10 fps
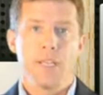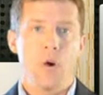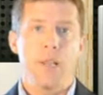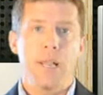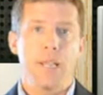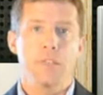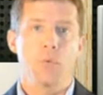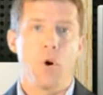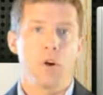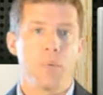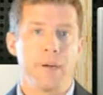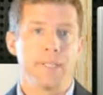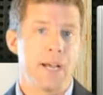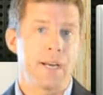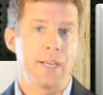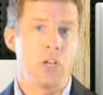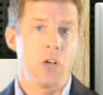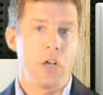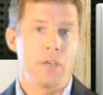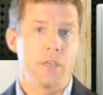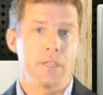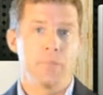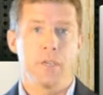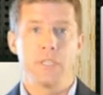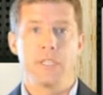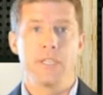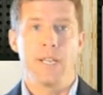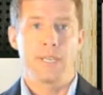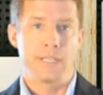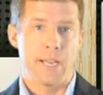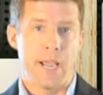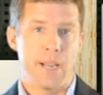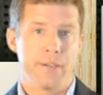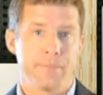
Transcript: Now, I like to water my tiny lawn as much as the next guy,